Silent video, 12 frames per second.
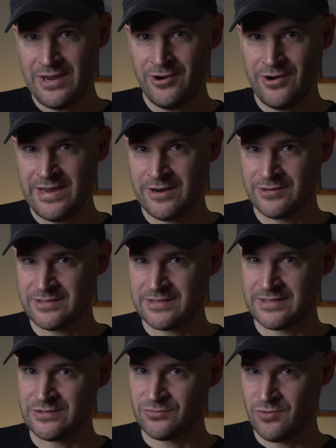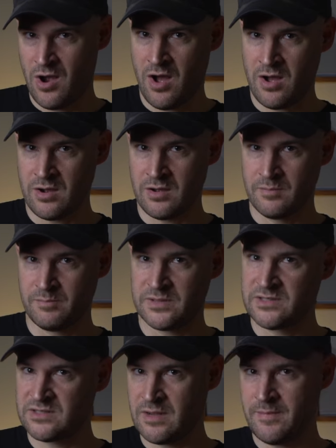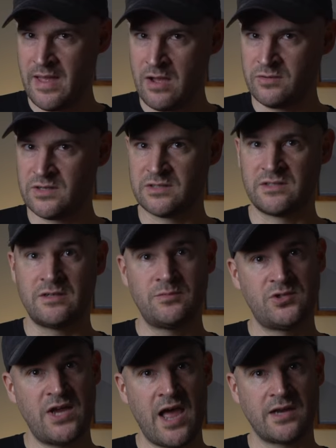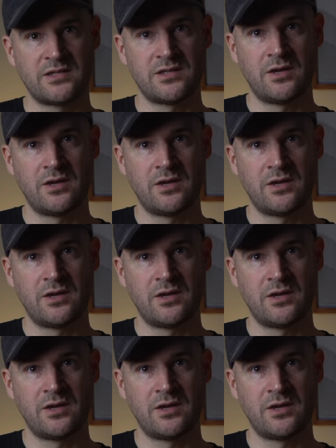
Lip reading: ear hears this as wrong, but somehow doesn't object.